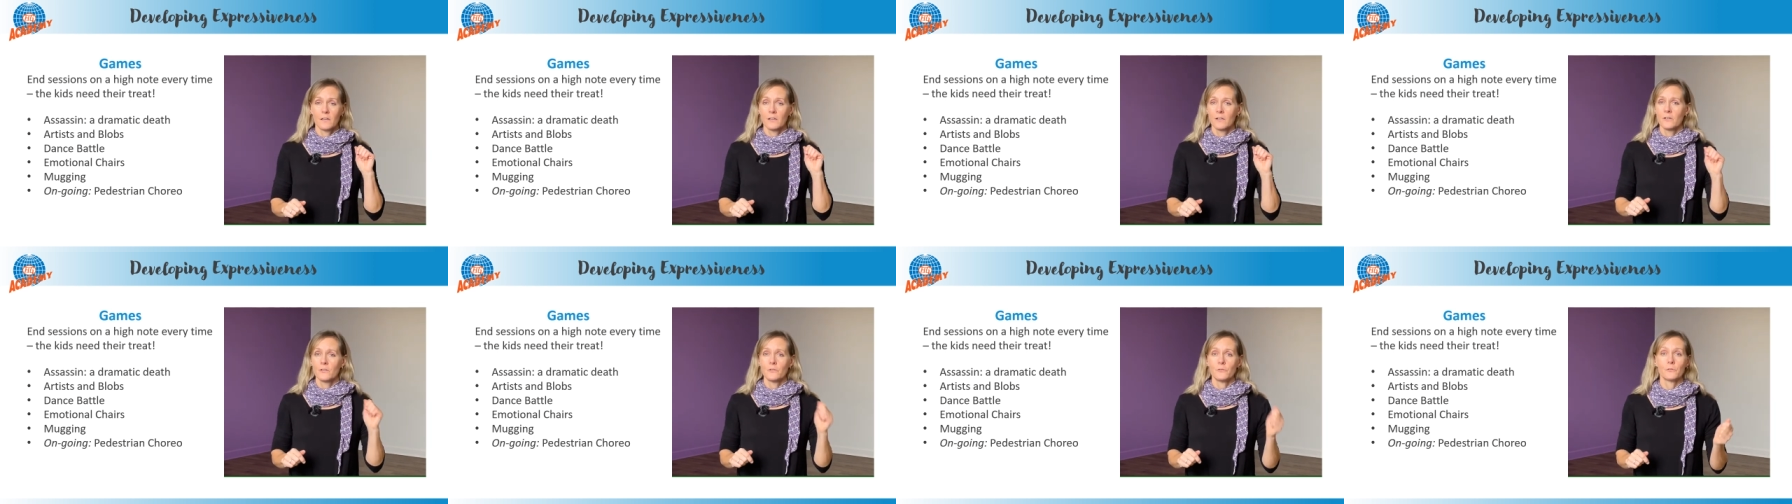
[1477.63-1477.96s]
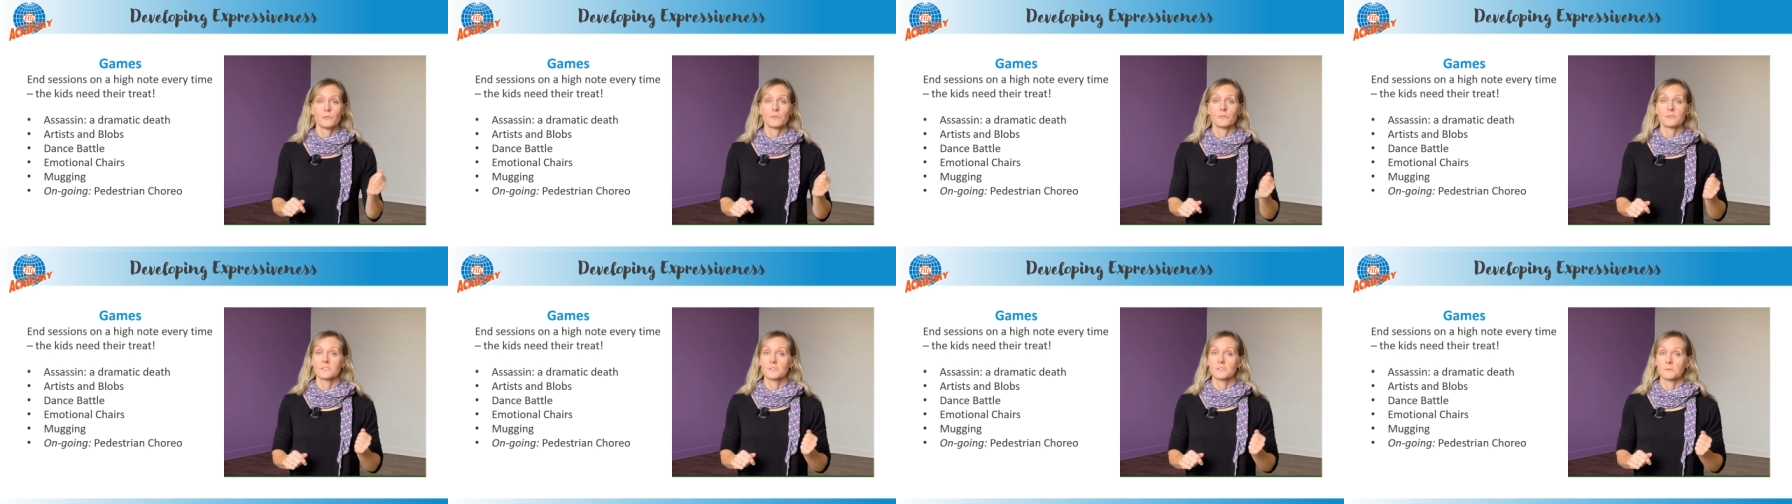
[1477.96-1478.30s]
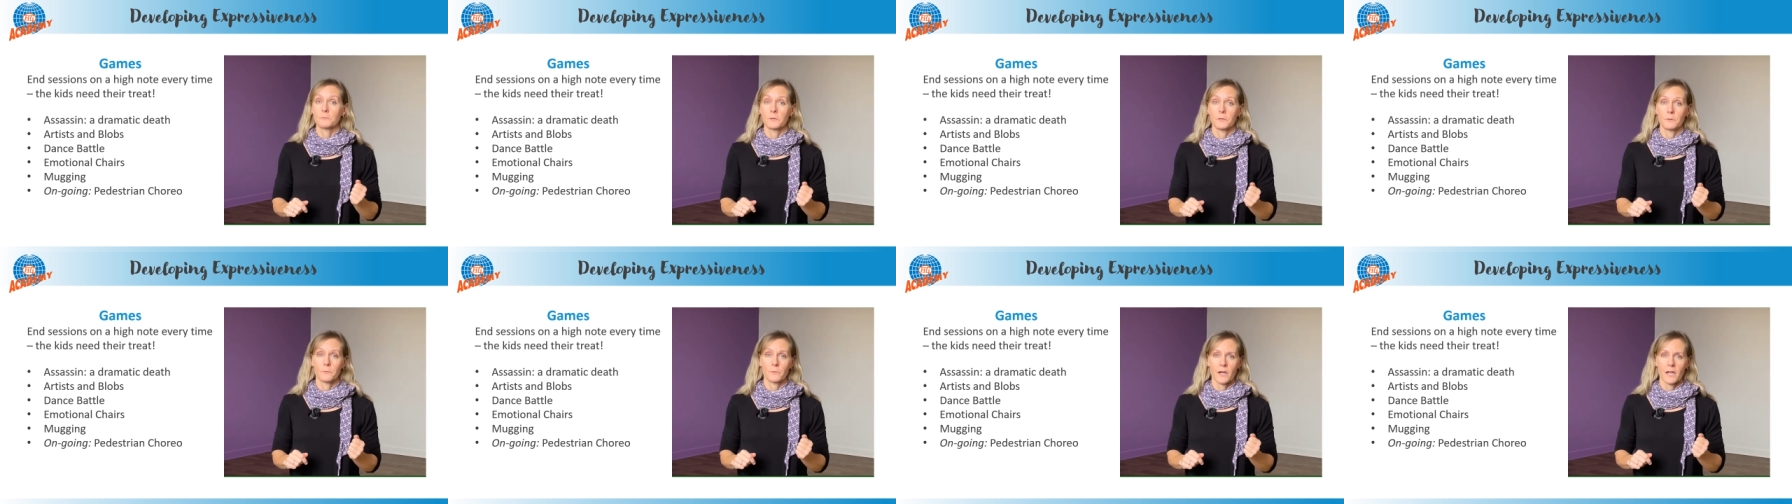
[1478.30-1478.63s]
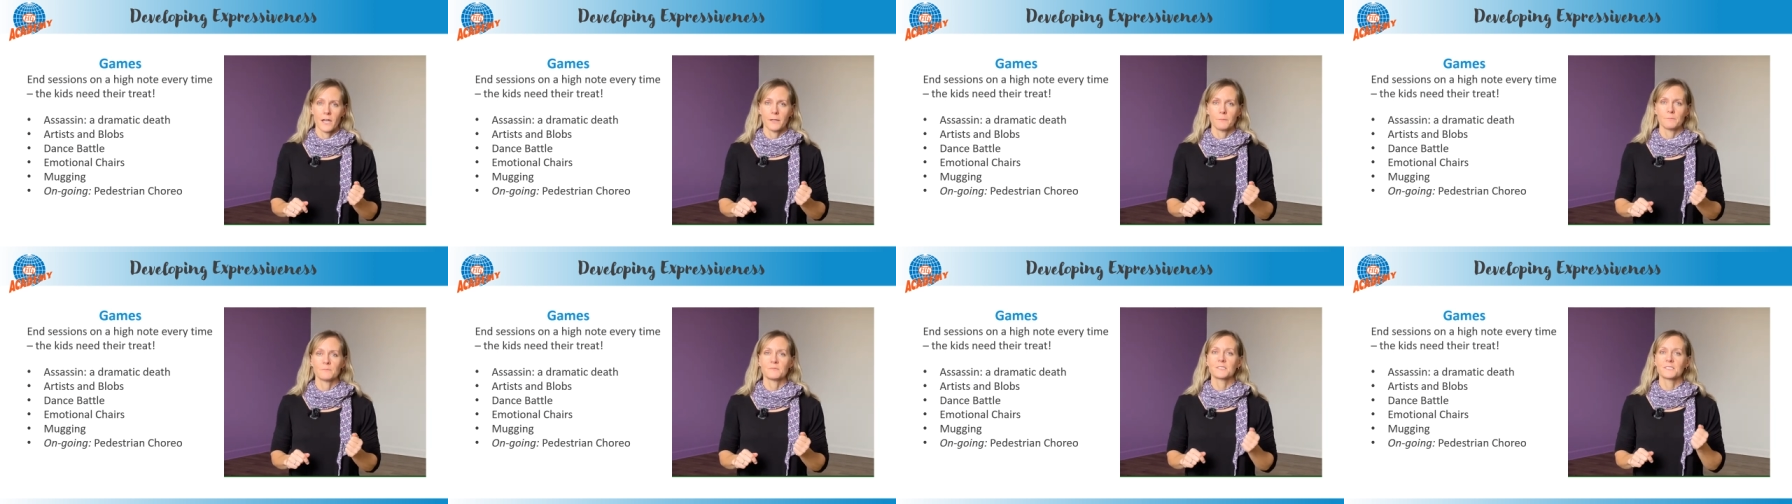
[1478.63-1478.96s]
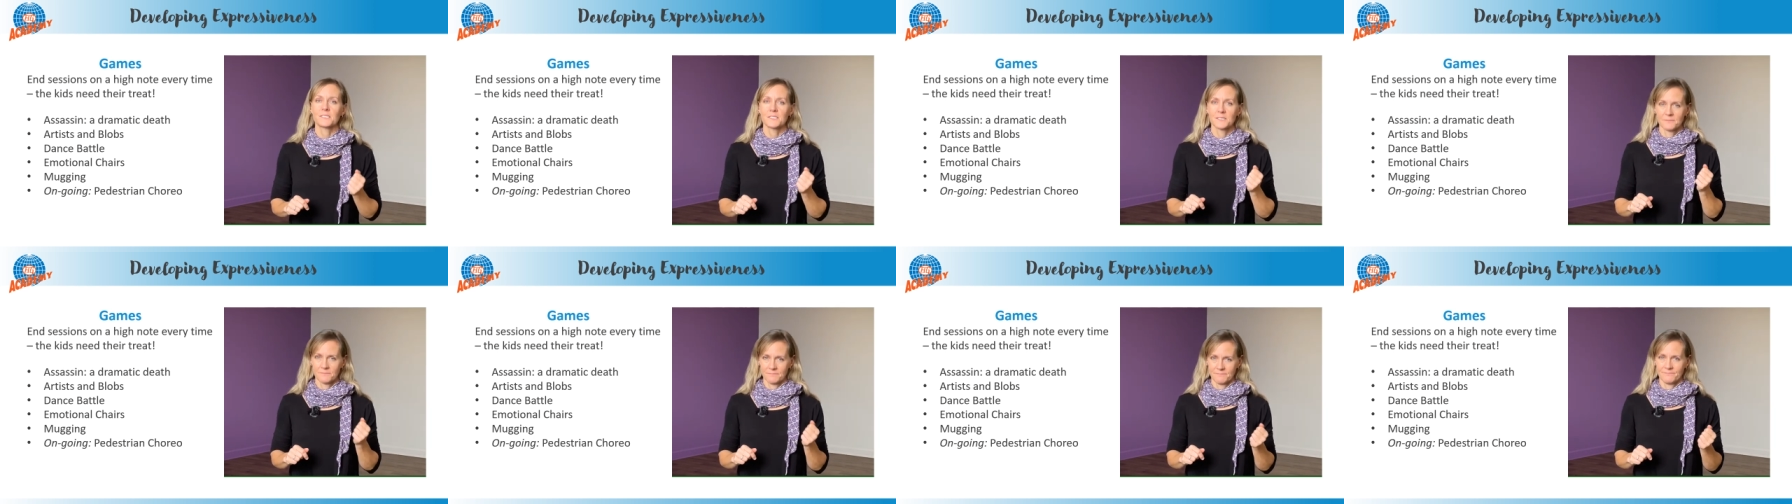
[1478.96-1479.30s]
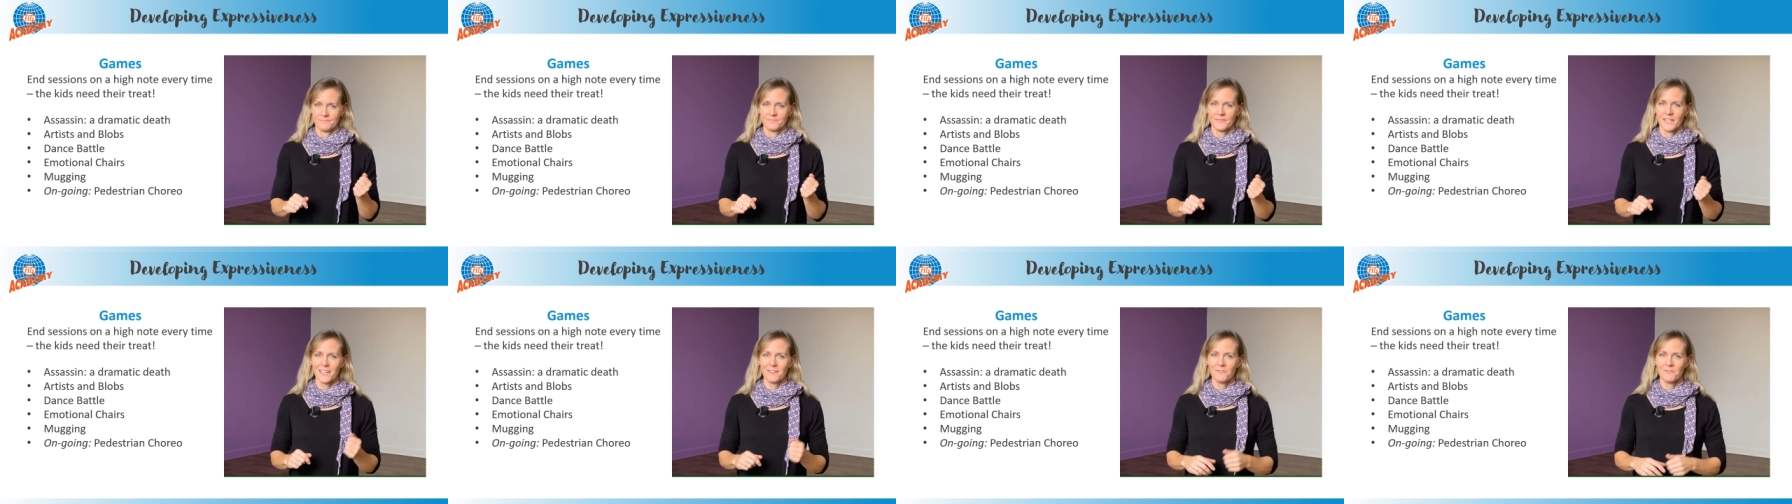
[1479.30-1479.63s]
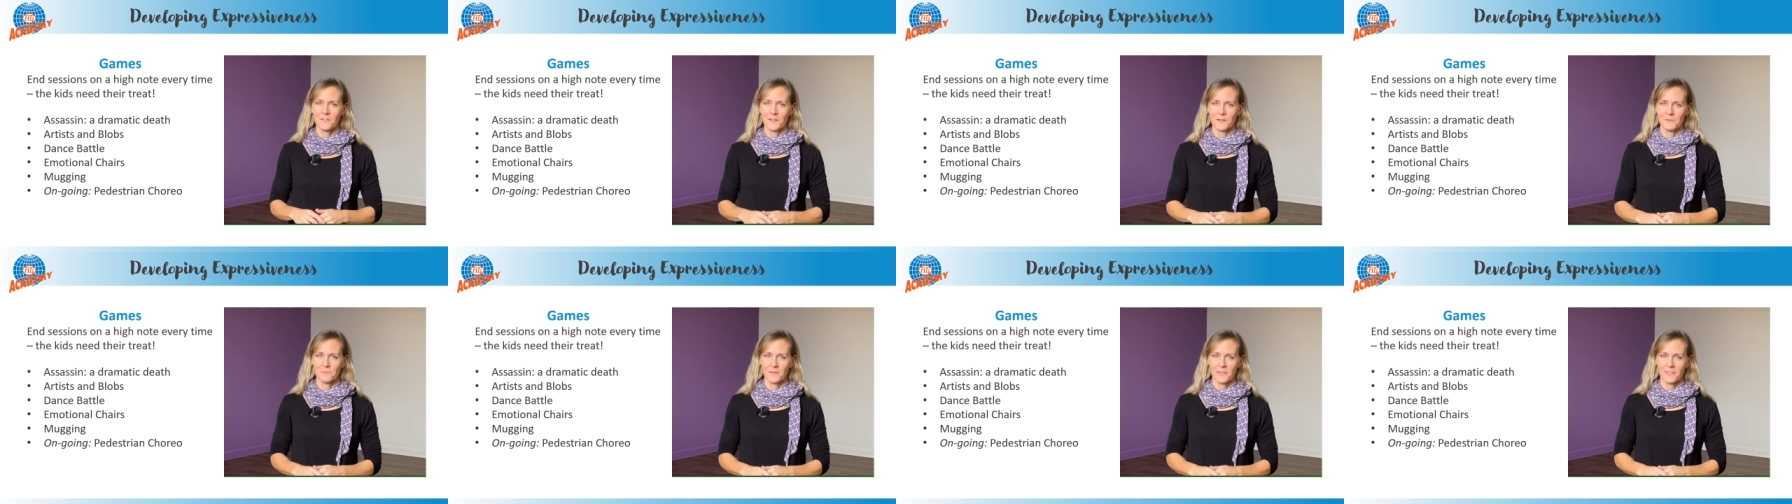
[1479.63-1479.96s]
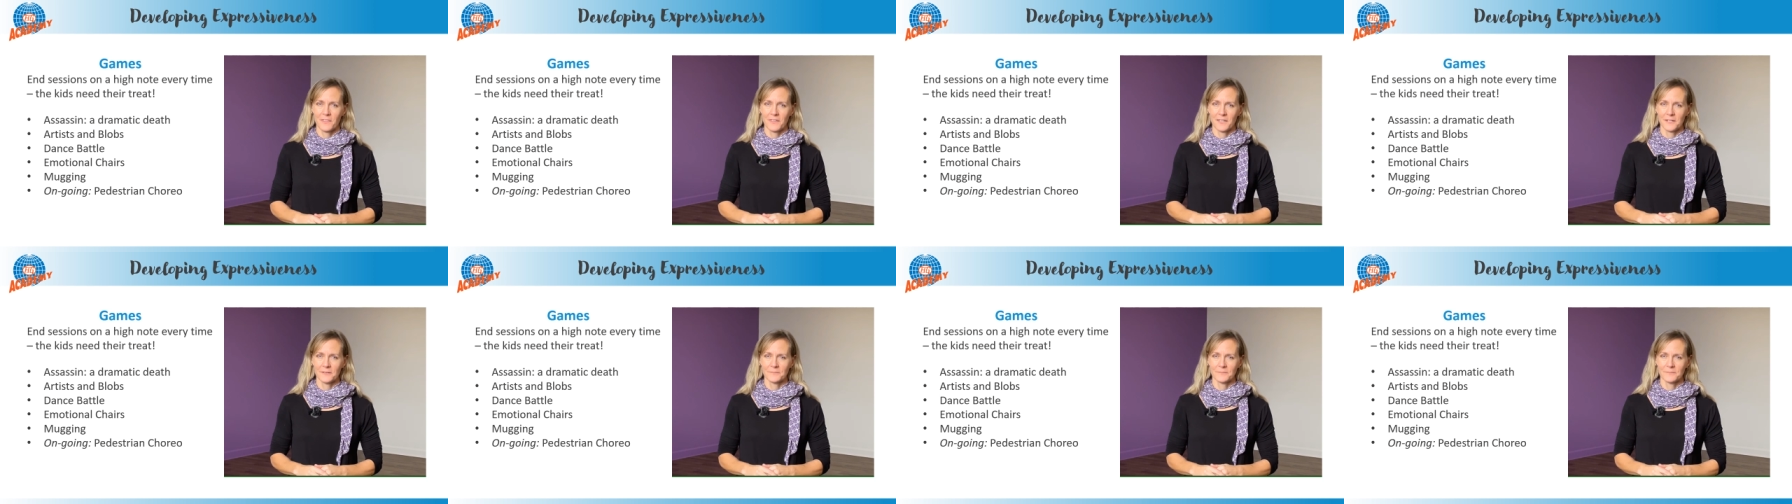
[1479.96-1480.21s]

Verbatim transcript: nursery rhymes. Have fun with it.